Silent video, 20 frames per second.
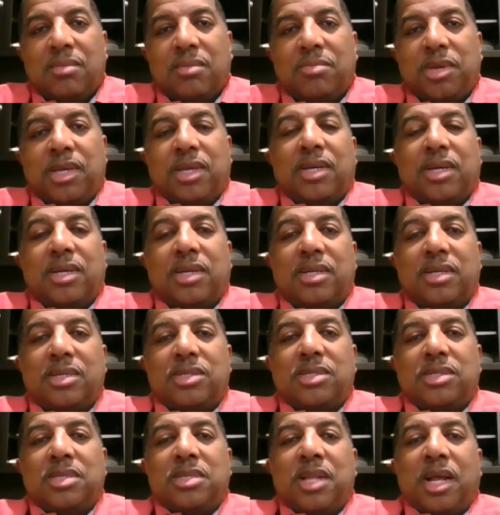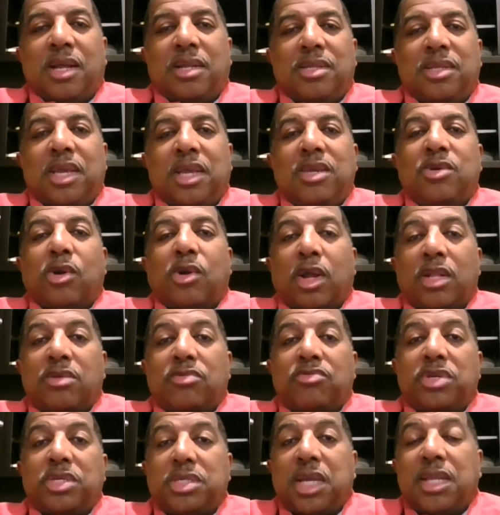because then you're going
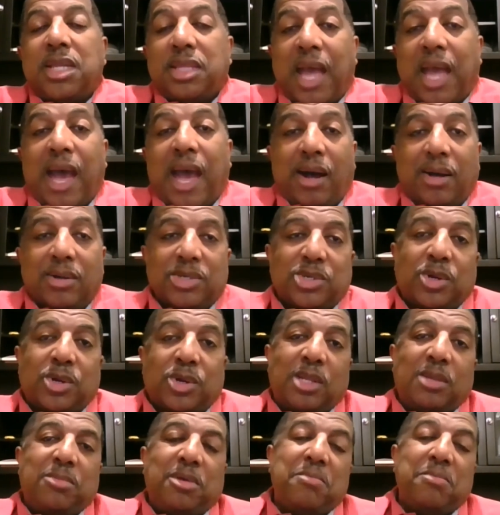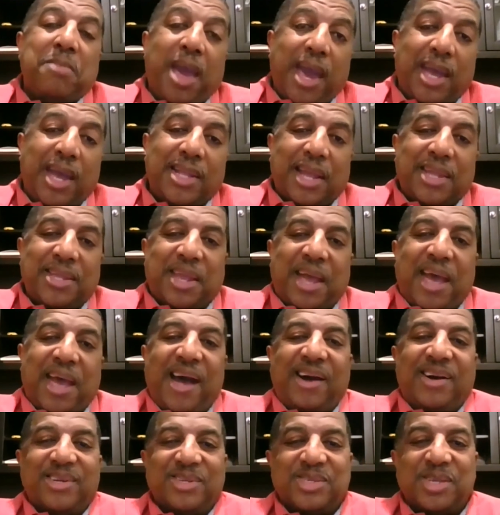to resent the house. You're going to be mad at the
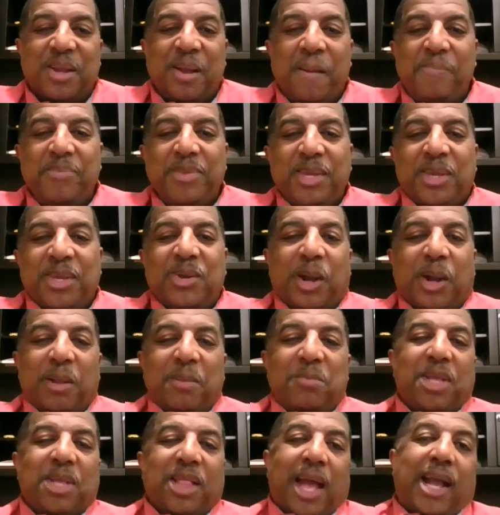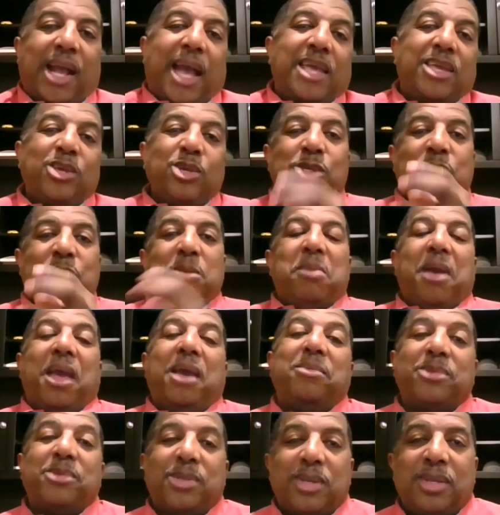house. You're going to be like, I used to be
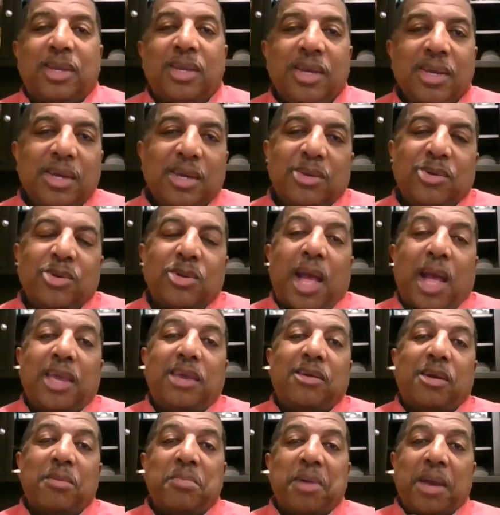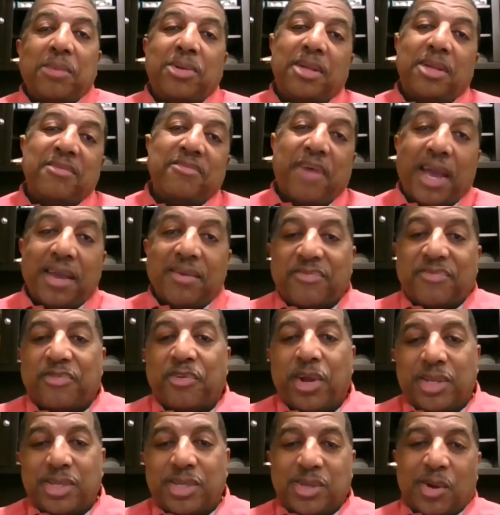able to, you're not even going to be able to invite
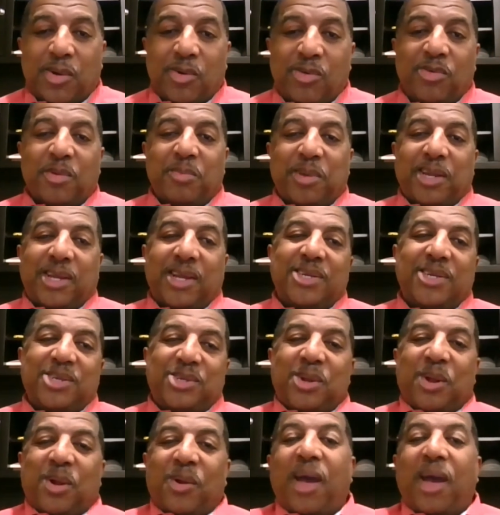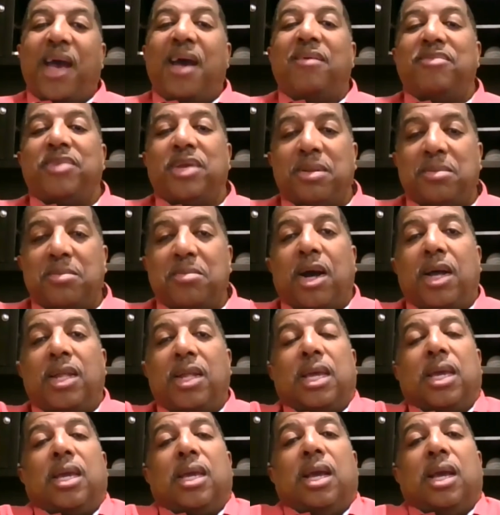friends over because you don't have any
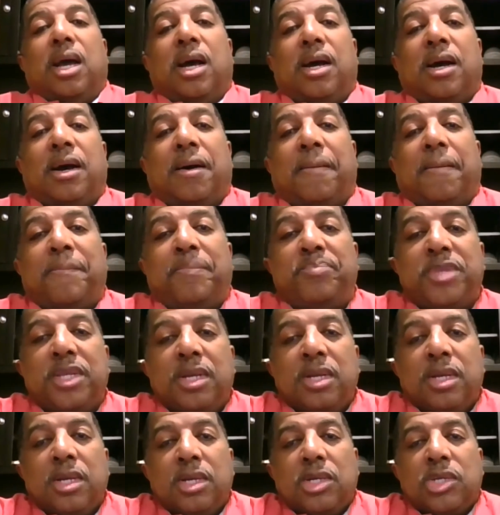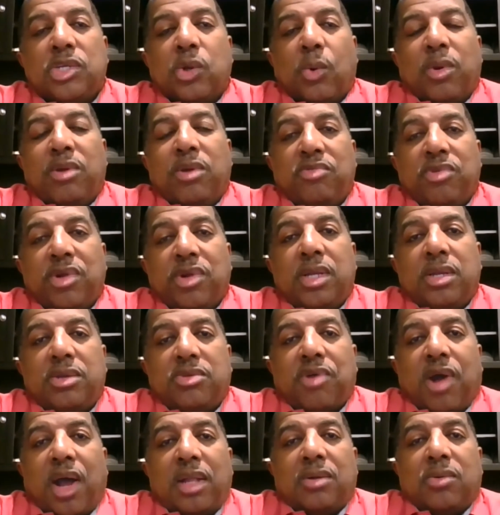money. So we really
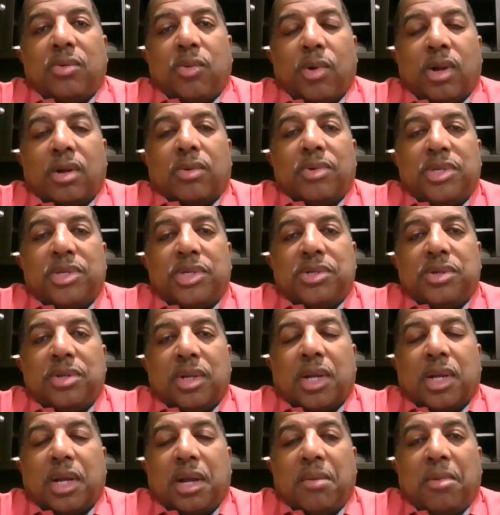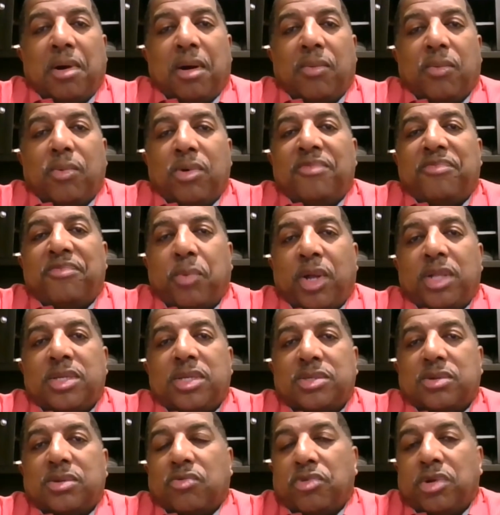try to work with you to come up with what
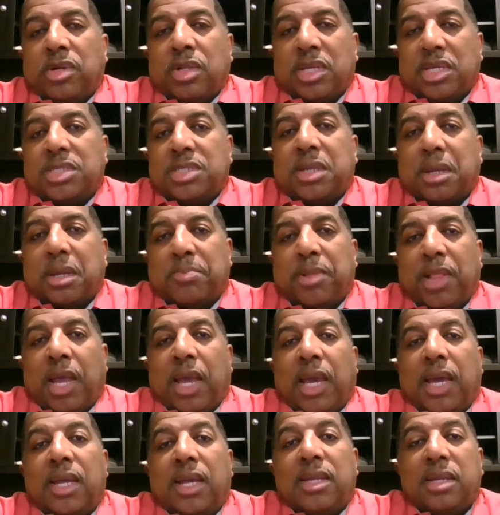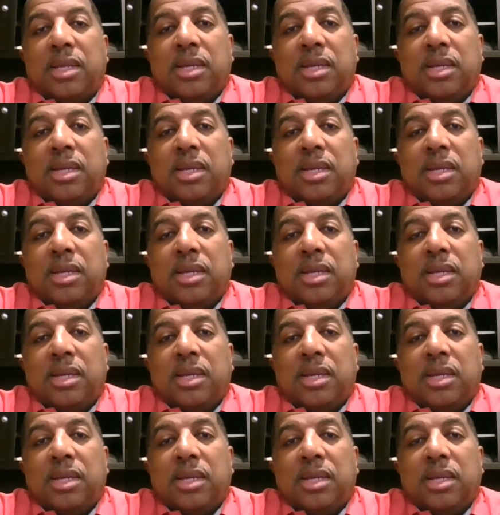is a realistic plan.